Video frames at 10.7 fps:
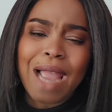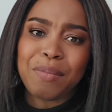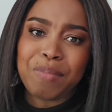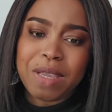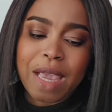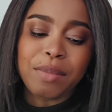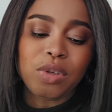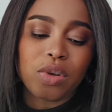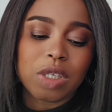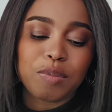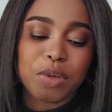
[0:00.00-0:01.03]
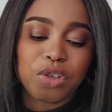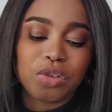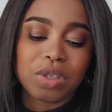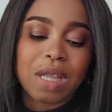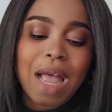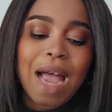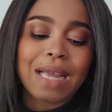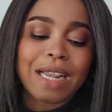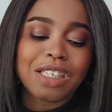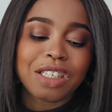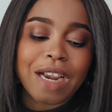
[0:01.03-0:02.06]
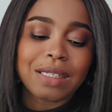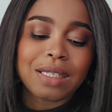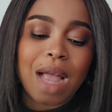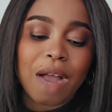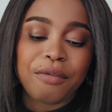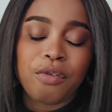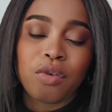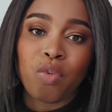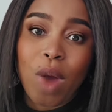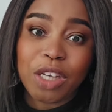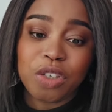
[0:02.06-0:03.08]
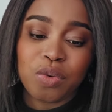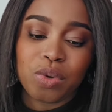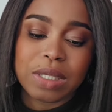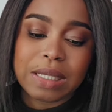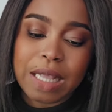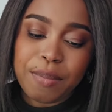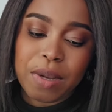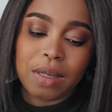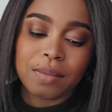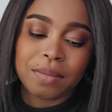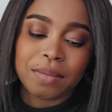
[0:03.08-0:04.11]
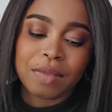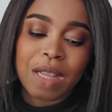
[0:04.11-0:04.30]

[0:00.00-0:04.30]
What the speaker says: I became suspicious and I checked her phone while she was sleeping.